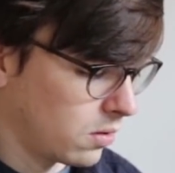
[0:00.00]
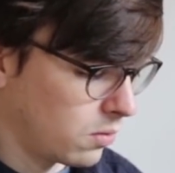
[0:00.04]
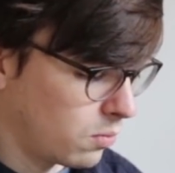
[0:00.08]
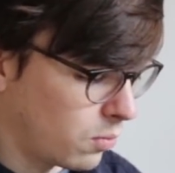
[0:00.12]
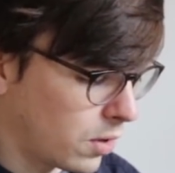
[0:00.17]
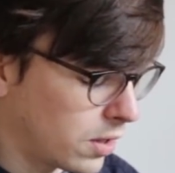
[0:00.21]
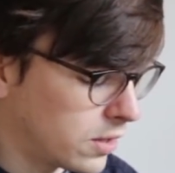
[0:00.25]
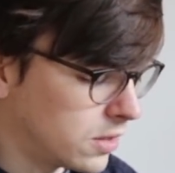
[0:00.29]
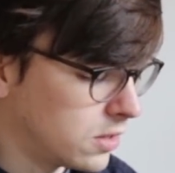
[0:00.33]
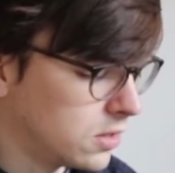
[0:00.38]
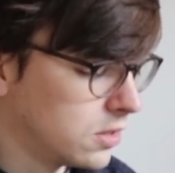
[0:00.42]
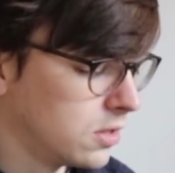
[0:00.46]

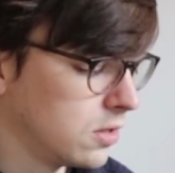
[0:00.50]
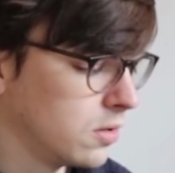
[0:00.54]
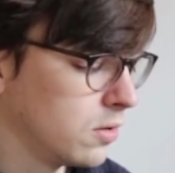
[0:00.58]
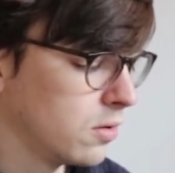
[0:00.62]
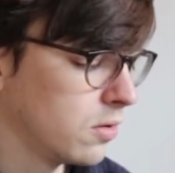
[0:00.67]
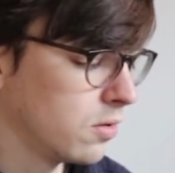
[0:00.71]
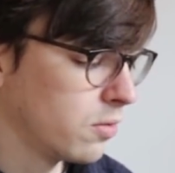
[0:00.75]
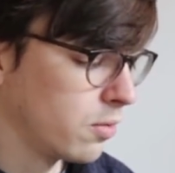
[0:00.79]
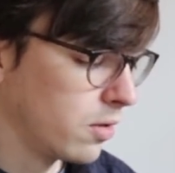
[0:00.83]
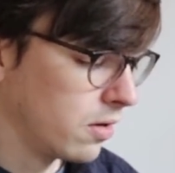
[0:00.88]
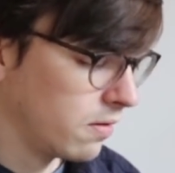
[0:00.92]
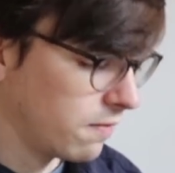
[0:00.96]
1,
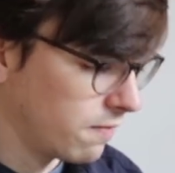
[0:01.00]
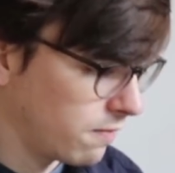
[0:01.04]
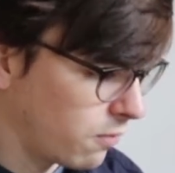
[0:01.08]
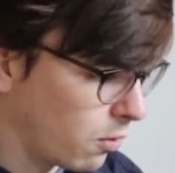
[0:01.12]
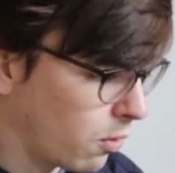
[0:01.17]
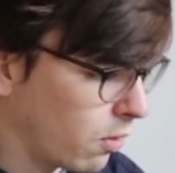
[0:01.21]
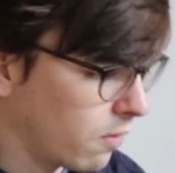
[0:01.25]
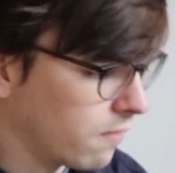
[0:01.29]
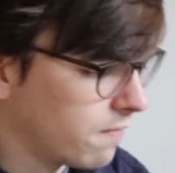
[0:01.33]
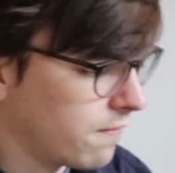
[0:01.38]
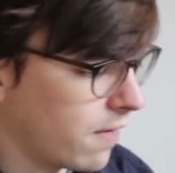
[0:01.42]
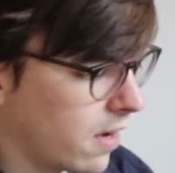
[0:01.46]
2, 3,
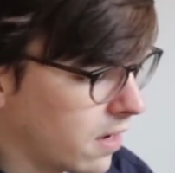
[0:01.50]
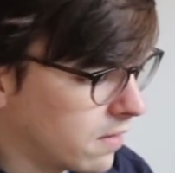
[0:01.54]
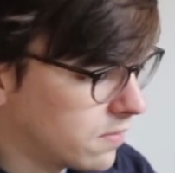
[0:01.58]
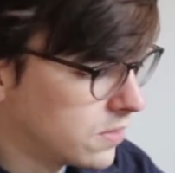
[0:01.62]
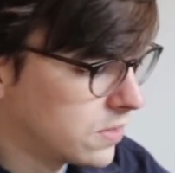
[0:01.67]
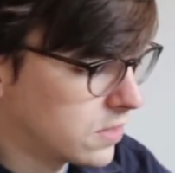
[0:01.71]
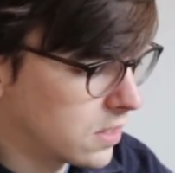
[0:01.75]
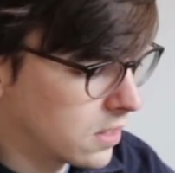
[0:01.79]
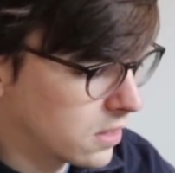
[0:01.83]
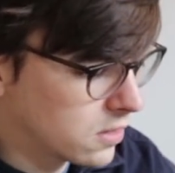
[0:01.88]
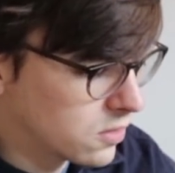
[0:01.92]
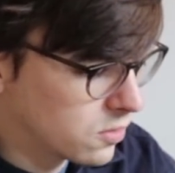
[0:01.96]
4,
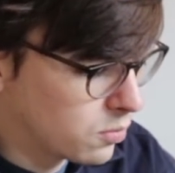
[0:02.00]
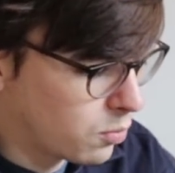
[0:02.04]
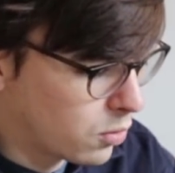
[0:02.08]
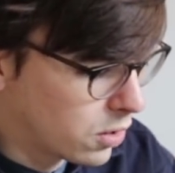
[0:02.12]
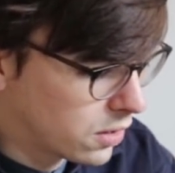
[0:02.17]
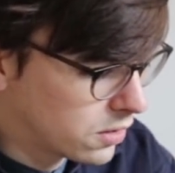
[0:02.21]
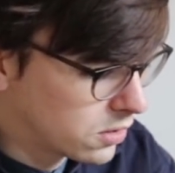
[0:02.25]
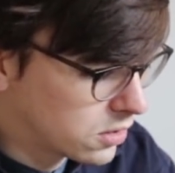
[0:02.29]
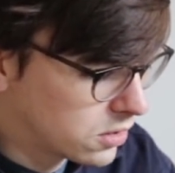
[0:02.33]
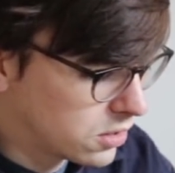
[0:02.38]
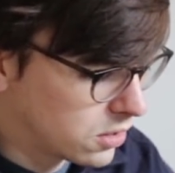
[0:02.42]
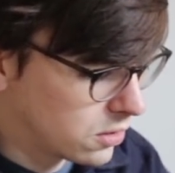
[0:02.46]
5, 6.
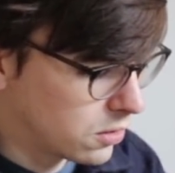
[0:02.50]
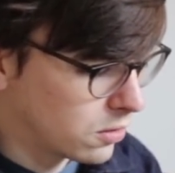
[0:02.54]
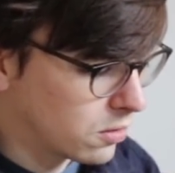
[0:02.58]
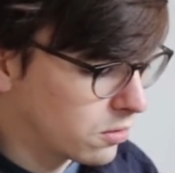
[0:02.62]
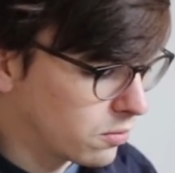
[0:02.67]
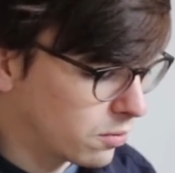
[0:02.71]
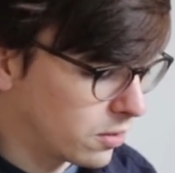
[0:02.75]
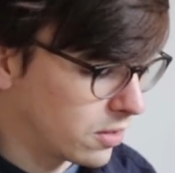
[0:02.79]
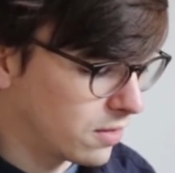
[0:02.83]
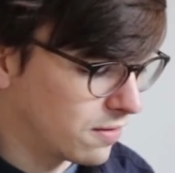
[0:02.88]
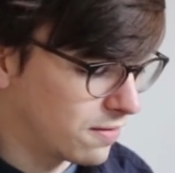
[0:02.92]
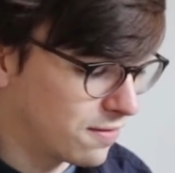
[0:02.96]
1, 2,
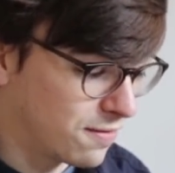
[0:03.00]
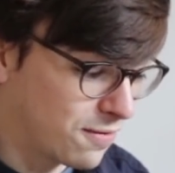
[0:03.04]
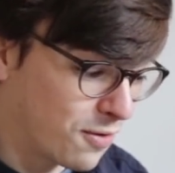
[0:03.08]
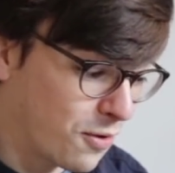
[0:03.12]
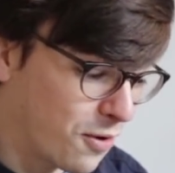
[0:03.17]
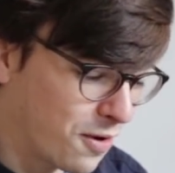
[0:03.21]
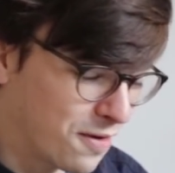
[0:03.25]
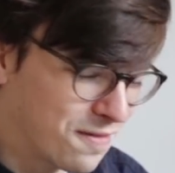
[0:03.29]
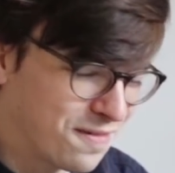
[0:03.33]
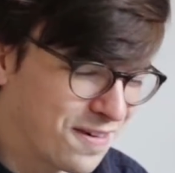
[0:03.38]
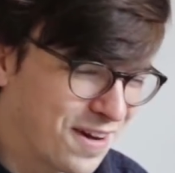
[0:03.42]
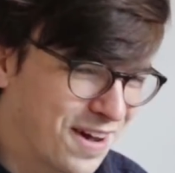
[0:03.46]
3,
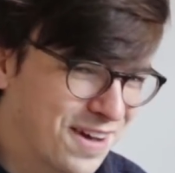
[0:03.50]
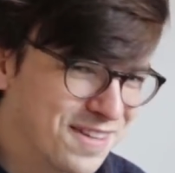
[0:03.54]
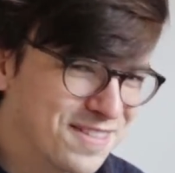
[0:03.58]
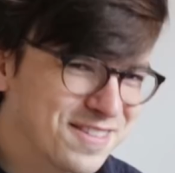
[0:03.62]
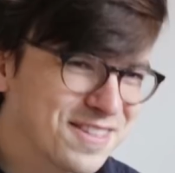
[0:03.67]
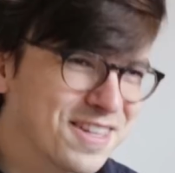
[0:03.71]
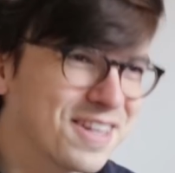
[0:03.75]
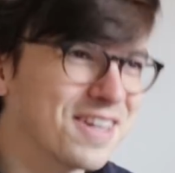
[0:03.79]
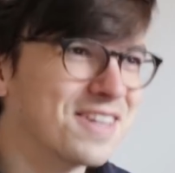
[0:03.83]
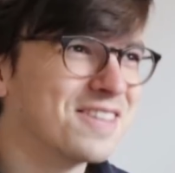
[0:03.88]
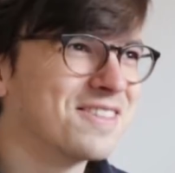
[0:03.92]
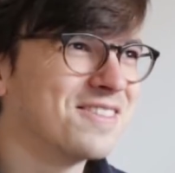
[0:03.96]
4, 5,
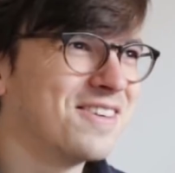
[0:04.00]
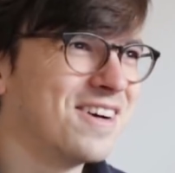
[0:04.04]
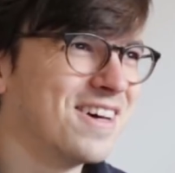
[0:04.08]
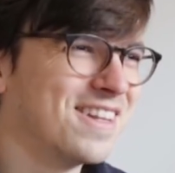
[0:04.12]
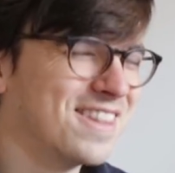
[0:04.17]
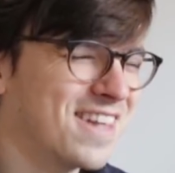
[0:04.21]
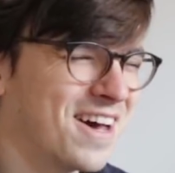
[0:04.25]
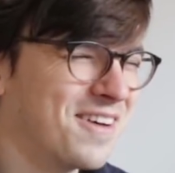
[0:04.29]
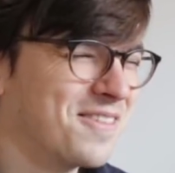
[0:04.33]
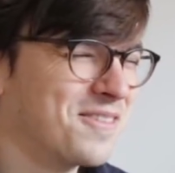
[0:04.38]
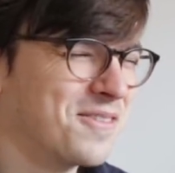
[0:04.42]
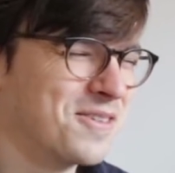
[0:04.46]
6.
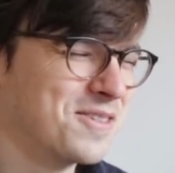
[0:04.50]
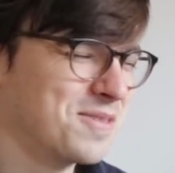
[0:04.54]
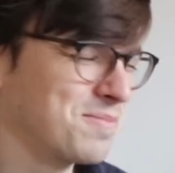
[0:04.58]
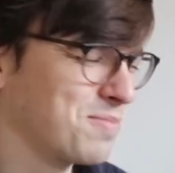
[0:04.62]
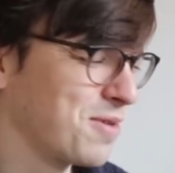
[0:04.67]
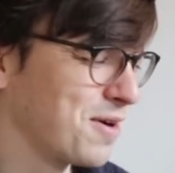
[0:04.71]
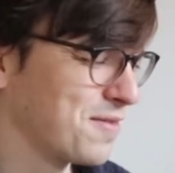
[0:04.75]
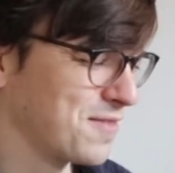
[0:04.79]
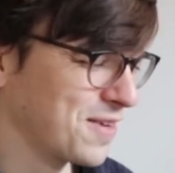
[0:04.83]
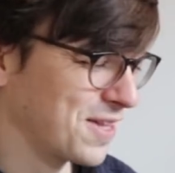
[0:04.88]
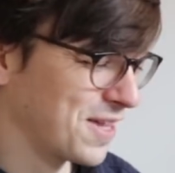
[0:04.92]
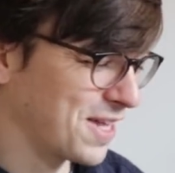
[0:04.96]
1. That one wasn't
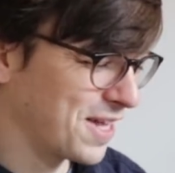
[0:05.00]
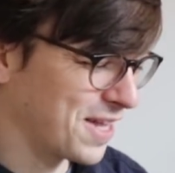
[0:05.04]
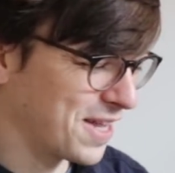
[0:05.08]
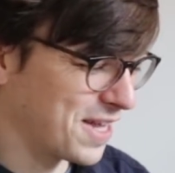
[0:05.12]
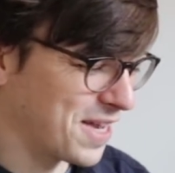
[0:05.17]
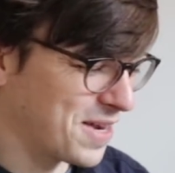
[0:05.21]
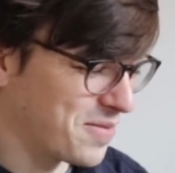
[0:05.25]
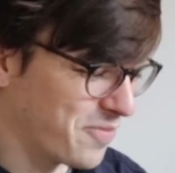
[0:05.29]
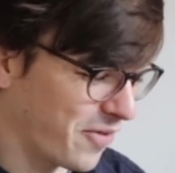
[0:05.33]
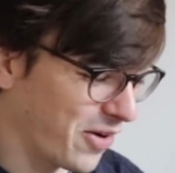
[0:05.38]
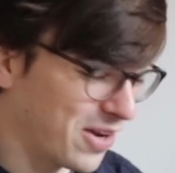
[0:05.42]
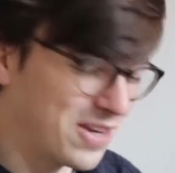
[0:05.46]
perfectly
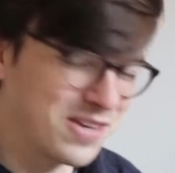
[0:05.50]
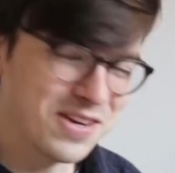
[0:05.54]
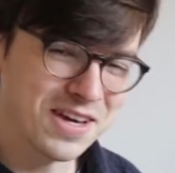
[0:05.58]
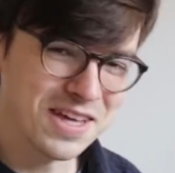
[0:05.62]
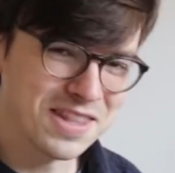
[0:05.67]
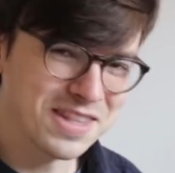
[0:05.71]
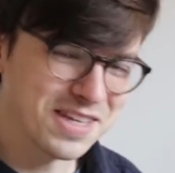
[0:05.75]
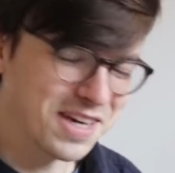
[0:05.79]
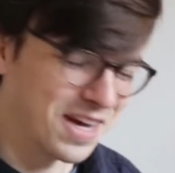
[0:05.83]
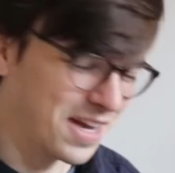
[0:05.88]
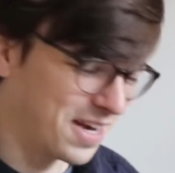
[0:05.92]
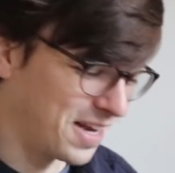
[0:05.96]
clean, but you
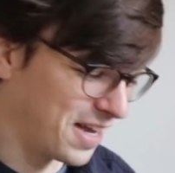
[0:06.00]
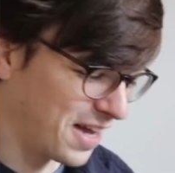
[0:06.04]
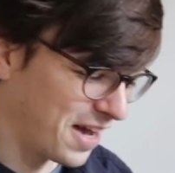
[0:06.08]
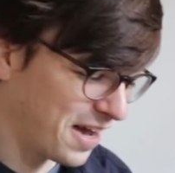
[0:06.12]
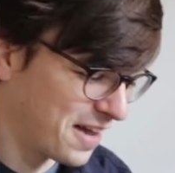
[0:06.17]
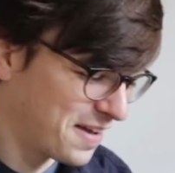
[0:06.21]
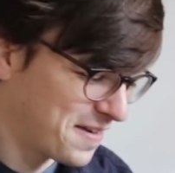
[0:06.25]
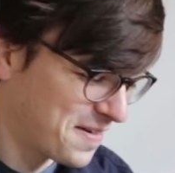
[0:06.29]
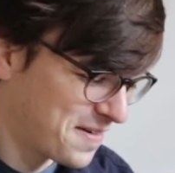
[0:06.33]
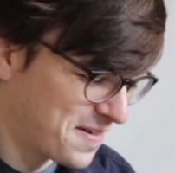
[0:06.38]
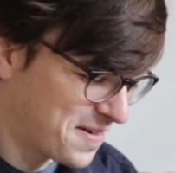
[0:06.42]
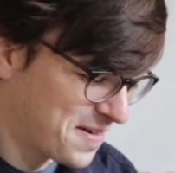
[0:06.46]
get the idea.